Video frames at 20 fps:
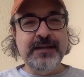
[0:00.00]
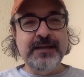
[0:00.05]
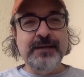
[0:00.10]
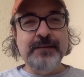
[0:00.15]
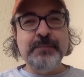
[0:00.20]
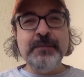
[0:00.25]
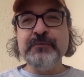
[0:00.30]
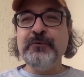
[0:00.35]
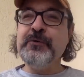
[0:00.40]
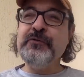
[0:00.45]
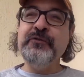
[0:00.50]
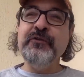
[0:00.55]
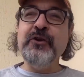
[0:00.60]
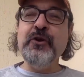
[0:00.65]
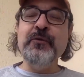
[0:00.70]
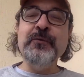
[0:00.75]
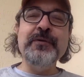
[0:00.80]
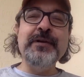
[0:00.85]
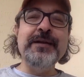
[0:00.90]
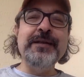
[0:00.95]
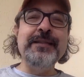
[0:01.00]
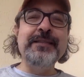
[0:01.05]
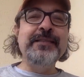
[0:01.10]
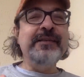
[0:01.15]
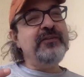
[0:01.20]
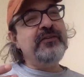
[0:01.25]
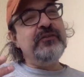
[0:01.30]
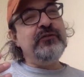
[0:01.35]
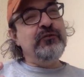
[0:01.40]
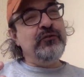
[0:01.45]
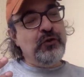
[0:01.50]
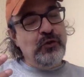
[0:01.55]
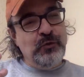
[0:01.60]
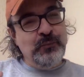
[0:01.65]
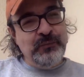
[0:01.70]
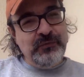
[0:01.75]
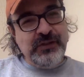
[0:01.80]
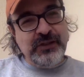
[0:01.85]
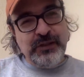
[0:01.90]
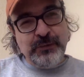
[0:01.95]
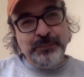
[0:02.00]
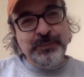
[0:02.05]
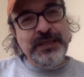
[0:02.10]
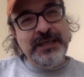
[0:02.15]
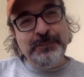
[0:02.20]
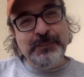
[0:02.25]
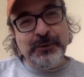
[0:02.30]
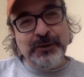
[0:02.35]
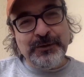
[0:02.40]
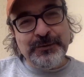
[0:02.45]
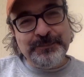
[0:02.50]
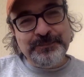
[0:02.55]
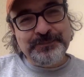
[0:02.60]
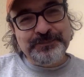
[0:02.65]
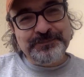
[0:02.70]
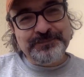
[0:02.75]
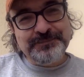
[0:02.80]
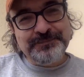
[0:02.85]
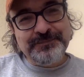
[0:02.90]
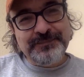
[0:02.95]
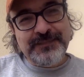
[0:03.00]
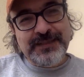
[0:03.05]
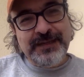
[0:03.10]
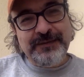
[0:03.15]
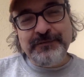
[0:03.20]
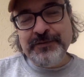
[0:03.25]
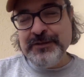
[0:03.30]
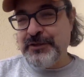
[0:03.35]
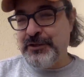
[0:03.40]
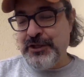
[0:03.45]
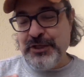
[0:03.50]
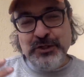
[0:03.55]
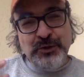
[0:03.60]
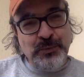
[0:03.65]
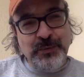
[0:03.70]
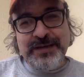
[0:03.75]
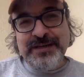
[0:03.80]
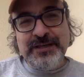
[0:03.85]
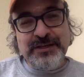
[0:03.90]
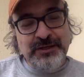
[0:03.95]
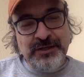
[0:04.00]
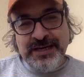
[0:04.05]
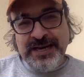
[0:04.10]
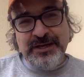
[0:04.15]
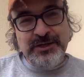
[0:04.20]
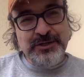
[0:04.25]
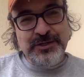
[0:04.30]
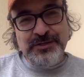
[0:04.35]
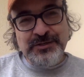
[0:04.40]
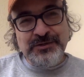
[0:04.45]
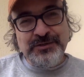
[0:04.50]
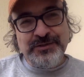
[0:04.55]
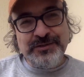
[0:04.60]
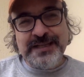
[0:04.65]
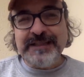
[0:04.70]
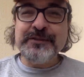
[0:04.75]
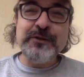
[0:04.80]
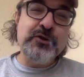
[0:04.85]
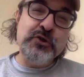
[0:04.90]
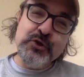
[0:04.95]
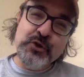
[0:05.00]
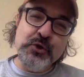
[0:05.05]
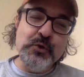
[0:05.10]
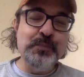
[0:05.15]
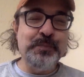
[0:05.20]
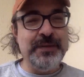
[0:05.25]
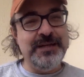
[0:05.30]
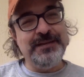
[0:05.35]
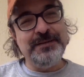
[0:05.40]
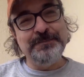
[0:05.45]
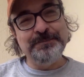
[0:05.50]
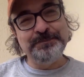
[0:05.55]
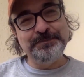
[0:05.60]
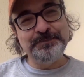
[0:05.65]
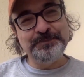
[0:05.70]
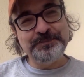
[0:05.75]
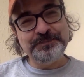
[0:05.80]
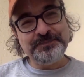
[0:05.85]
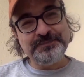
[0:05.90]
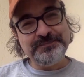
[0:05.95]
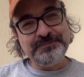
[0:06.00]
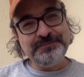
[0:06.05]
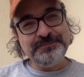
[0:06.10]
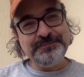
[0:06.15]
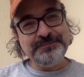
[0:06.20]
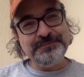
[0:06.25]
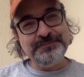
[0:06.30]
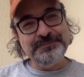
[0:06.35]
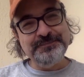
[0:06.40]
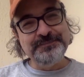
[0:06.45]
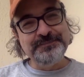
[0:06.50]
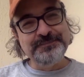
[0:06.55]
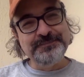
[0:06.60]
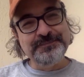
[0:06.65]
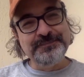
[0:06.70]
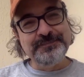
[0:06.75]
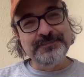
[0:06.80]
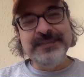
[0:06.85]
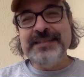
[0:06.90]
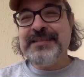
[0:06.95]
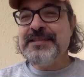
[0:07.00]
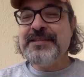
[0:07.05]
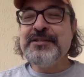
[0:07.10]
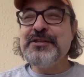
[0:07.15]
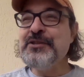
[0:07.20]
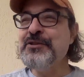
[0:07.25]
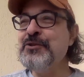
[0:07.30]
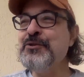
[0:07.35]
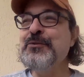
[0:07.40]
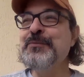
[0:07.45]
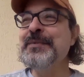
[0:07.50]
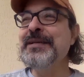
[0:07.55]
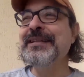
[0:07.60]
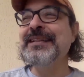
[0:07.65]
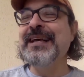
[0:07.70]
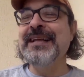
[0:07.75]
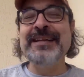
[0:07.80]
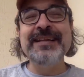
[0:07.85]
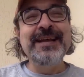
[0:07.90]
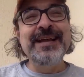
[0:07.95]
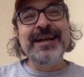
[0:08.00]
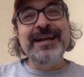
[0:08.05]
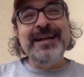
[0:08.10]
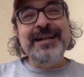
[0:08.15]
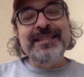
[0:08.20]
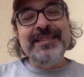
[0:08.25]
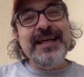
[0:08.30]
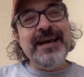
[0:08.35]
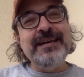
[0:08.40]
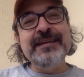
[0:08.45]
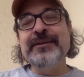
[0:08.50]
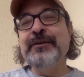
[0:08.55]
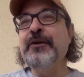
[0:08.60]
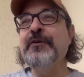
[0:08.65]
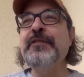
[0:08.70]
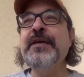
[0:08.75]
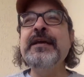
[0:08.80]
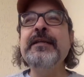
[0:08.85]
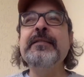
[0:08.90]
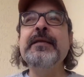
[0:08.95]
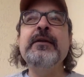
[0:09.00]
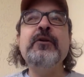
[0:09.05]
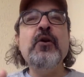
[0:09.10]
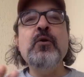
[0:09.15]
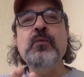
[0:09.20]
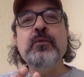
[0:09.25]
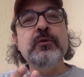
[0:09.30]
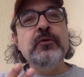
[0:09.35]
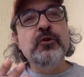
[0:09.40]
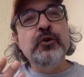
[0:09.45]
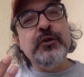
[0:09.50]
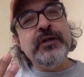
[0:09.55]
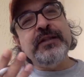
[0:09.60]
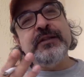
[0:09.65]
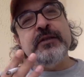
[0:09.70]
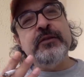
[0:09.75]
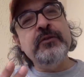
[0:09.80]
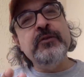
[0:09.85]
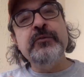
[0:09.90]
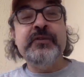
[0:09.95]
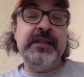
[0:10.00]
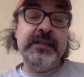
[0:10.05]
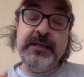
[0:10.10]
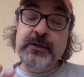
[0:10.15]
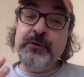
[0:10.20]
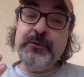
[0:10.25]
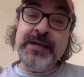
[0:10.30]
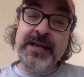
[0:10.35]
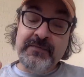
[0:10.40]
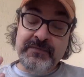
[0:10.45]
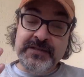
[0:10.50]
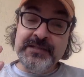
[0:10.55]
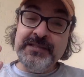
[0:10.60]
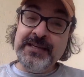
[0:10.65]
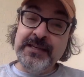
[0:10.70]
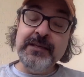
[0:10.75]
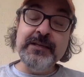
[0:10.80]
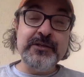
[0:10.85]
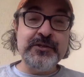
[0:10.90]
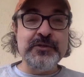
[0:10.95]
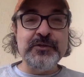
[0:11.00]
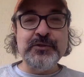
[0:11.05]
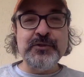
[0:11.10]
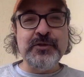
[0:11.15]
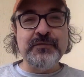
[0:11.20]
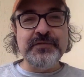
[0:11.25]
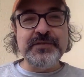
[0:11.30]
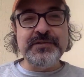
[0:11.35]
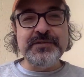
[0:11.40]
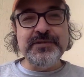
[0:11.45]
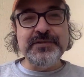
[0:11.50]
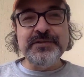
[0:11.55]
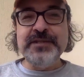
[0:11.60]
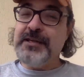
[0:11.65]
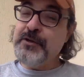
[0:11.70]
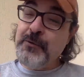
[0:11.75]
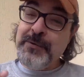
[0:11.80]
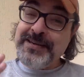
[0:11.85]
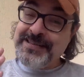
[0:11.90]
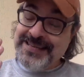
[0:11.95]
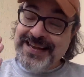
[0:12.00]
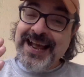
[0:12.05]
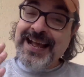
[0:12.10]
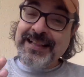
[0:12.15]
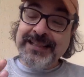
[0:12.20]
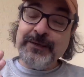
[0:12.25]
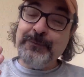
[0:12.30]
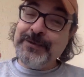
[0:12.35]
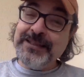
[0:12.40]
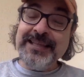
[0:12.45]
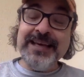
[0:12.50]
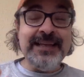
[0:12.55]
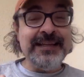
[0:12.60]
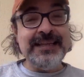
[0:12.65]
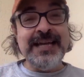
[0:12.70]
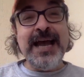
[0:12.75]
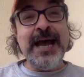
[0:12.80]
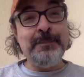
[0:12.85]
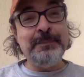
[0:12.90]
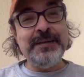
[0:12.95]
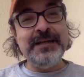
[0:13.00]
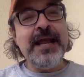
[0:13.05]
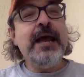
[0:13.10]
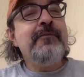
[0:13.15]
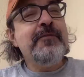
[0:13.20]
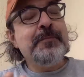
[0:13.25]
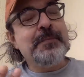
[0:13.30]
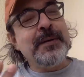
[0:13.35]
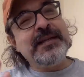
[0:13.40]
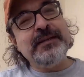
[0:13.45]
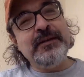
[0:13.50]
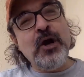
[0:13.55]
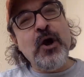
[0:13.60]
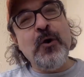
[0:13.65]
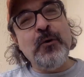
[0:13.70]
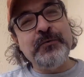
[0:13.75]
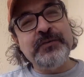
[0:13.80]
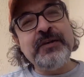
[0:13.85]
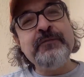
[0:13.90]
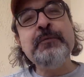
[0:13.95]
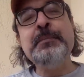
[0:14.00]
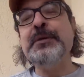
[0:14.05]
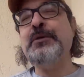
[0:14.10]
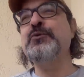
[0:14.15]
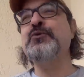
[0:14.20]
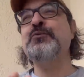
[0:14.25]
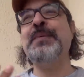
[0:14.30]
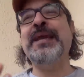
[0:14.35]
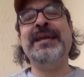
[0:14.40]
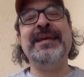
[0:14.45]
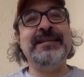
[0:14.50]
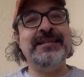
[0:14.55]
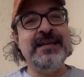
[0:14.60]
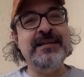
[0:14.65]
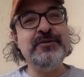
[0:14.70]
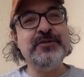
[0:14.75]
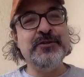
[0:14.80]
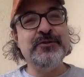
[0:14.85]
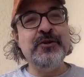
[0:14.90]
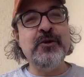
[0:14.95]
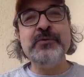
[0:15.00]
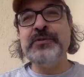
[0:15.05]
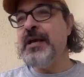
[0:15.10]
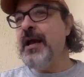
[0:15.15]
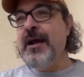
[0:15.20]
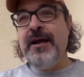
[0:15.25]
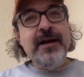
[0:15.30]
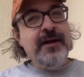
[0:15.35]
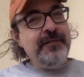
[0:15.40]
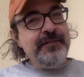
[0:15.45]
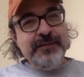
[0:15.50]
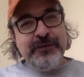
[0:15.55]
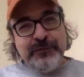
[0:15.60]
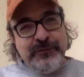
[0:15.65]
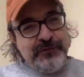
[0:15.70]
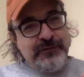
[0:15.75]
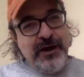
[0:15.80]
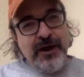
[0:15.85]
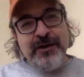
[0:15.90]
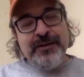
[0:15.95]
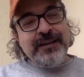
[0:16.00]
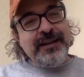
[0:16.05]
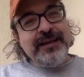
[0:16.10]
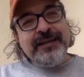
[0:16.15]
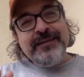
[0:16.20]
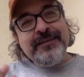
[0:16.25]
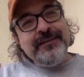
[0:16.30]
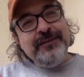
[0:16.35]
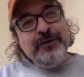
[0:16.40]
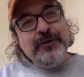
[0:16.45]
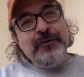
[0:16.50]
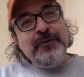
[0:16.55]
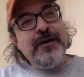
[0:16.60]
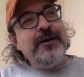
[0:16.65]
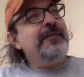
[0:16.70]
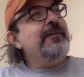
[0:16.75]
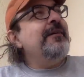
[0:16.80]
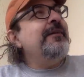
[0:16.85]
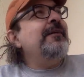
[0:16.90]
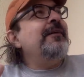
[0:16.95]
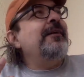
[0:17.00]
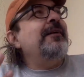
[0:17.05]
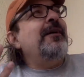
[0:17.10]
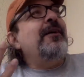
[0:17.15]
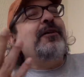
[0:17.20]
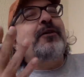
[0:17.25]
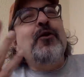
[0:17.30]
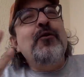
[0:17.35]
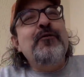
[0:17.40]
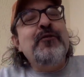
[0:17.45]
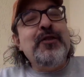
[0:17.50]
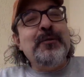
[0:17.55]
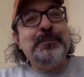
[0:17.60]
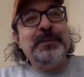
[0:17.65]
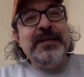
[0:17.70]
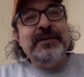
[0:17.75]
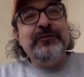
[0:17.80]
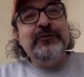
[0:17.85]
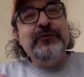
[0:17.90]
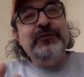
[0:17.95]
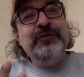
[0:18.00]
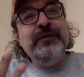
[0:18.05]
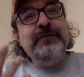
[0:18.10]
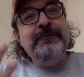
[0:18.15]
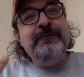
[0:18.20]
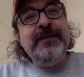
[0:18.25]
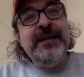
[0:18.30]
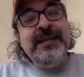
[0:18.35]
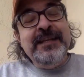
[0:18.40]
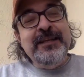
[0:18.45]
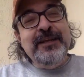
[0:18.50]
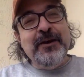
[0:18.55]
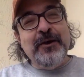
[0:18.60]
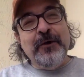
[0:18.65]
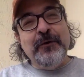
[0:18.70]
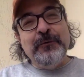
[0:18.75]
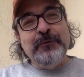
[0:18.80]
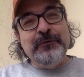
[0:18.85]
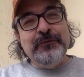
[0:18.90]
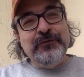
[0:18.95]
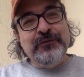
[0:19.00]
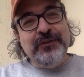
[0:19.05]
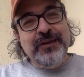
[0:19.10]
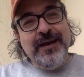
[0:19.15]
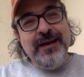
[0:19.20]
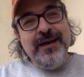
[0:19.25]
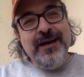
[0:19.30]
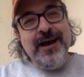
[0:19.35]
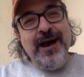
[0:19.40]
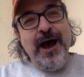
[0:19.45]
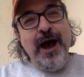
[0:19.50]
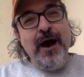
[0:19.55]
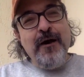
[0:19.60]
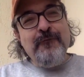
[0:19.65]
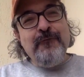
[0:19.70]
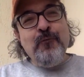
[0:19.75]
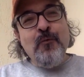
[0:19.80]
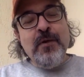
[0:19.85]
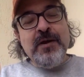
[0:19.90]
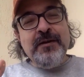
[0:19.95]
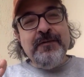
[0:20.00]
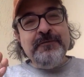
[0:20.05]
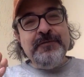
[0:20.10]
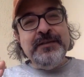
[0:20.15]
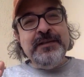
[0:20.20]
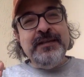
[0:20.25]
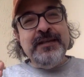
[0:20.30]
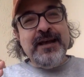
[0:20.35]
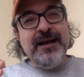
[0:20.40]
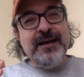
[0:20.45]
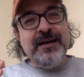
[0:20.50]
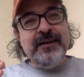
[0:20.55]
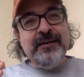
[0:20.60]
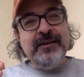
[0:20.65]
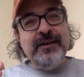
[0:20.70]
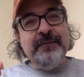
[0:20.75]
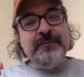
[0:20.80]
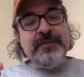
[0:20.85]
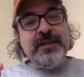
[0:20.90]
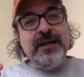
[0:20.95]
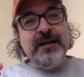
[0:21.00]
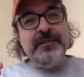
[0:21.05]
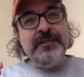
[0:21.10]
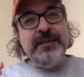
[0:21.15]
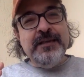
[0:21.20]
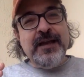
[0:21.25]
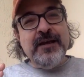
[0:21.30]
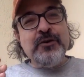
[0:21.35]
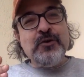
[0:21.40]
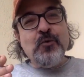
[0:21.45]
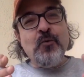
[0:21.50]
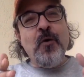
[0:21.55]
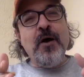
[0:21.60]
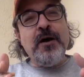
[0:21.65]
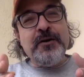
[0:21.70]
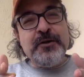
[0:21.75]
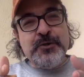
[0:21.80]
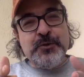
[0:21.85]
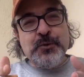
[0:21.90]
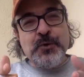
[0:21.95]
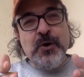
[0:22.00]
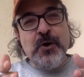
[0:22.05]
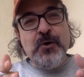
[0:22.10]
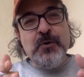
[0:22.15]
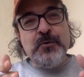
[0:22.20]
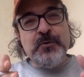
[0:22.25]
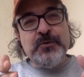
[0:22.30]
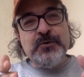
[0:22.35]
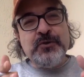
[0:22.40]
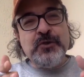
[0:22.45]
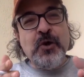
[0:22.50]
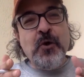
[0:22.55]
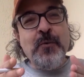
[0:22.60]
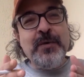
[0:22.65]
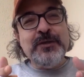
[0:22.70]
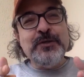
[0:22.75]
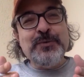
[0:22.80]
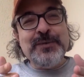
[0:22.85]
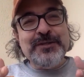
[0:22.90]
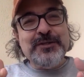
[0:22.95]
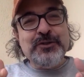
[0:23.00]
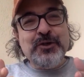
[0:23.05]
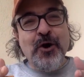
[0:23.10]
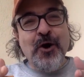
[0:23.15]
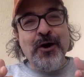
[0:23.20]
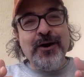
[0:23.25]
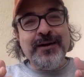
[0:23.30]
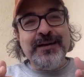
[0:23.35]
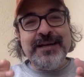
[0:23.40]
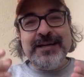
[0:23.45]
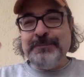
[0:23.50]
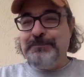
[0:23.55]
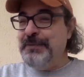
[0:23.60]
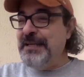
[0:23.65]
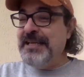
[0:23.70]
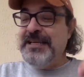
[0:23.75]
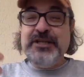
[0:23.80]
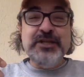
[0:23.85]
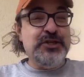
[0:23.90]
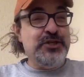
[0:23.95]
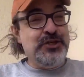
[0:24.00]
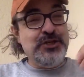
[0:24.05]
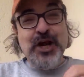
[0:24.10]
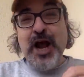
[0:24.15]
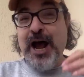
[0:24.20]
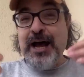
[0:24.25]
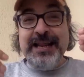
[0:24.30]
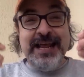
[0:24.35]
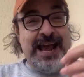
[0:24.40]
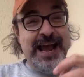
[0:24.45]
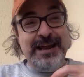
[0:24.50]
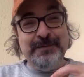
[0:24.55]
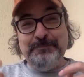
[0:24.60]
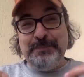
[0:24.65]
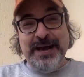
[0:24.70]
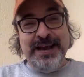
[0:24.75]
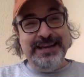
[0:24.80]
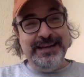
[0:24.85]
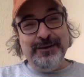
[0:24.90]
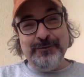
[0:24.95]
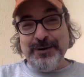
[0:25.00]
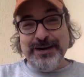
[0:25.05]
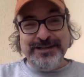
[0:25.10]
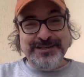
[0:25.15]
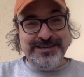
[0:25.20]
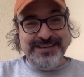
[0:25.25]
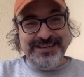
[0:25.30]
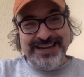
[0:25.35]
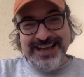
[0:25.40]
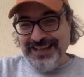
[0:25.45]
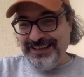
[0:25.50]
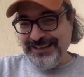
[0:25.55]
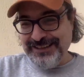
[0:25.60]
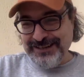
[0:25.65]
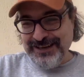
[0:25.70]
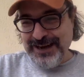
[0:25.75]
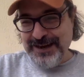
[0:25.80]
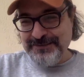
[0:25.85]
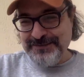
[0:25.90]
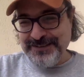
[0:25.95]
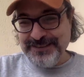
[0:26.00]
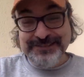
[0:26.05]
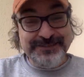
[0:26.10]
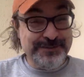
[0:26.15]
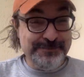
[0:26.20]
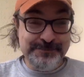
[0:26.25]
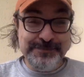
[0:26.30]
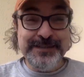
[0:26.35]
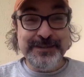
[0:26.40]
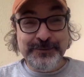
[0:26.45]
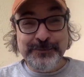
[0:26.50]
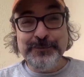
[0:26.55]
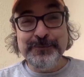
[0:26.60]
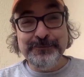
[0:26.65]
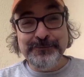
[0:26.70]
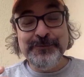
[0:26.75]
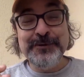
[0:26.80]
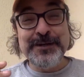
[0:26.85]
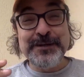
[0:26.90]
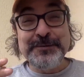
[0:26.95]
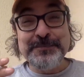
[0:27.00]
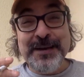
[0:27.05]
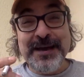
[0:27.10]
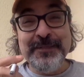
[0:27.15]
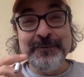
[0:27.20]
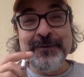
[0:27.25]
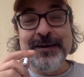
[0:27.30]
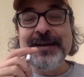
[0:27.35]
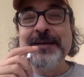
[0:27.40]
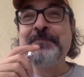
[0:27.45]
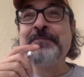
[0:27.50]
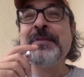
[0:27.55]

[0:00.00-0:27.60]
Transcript: But of course, this assumes that the people of the G20 nations, that they're stupid. This is assuming that they don't look at the news, that they don't have intelligence services that know exactly what the hell happened. Everybody knows. Everybody who's paying attention knows. This was on, all over the place. You see videos of one of the underwater drones going to its target, being shot at by a Russian helicopter. It was pretty cool footage, by the way.